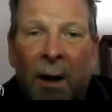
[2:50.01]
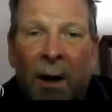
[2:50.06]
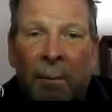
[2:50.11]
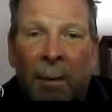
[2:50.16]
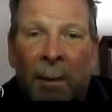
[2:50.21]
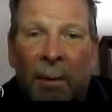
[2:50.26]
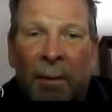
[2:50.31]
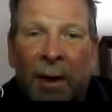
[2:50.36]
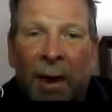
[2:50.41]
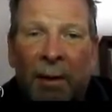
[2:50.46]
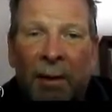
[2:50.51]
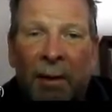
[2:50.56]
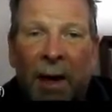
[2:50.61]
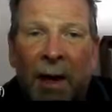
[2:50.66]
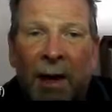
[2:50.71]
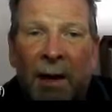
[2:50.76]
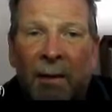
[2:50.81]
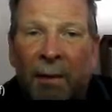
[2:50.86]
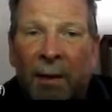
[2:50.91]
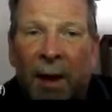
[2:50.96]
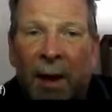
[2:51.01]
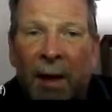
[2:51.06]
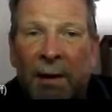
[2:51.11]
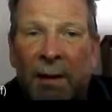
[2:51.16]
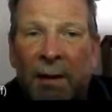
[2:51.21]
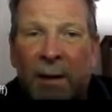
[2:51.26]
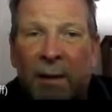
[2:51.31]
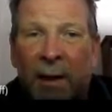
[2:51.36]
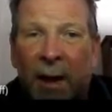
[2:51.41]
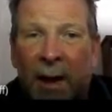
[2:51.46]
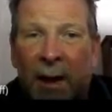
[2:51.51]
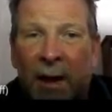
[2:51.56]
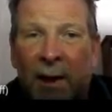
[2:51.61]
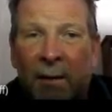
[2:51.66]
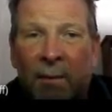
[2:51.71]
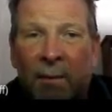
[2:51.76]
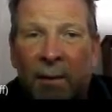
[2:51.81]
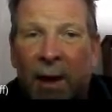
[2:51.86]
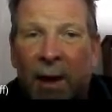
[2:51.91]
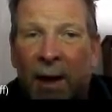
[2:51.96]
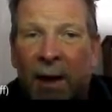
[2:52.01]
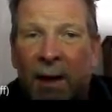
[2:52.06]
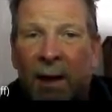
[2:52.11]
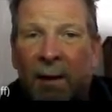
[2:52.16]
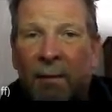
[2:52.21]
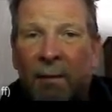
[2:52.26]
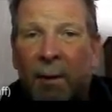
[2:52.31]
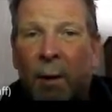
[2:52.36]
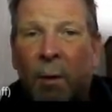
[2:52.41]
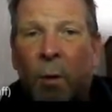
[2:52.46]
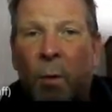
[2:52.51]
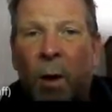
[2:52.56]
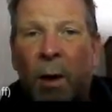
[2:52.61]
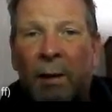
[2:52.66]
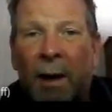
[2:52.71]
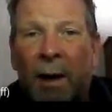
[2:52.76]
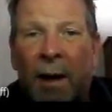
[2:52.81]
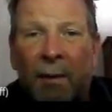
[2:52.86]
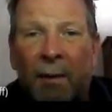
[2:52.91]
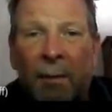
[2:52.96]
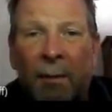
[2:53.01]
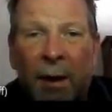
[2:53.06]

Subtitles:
but then they give you one like